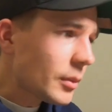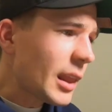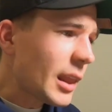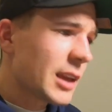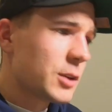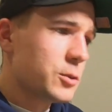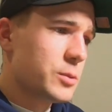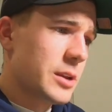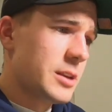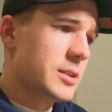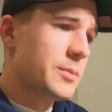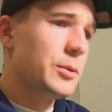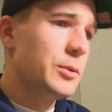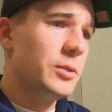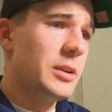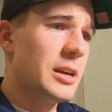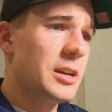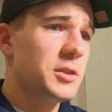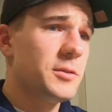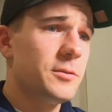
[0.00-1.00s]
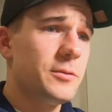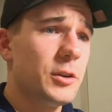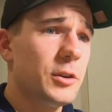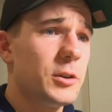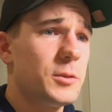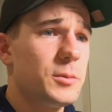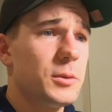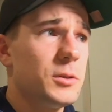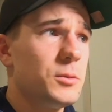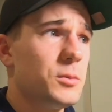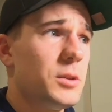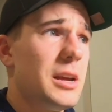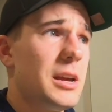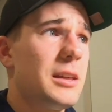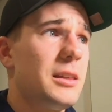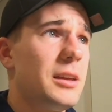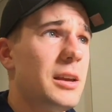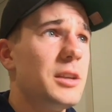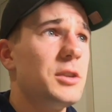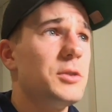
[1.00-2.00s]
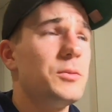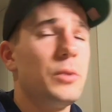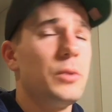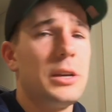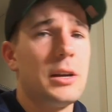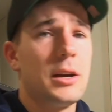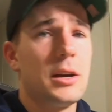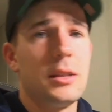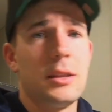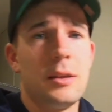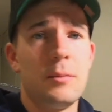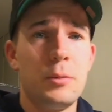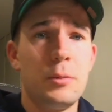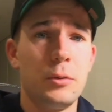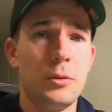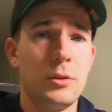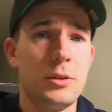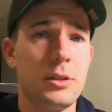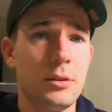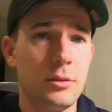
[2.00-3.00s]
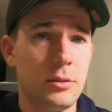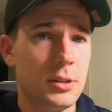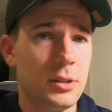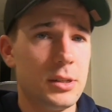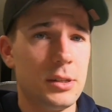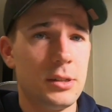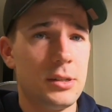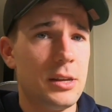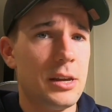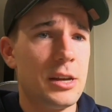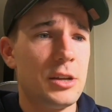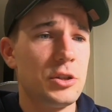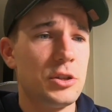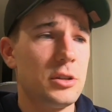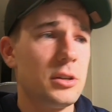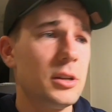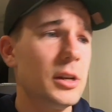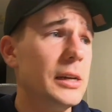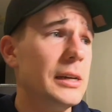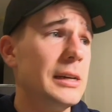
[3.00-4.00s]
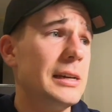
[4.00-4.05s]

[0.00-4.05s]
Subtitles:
is we need to build the engine first, because without the engine, we can't then build the cylinders into the engine.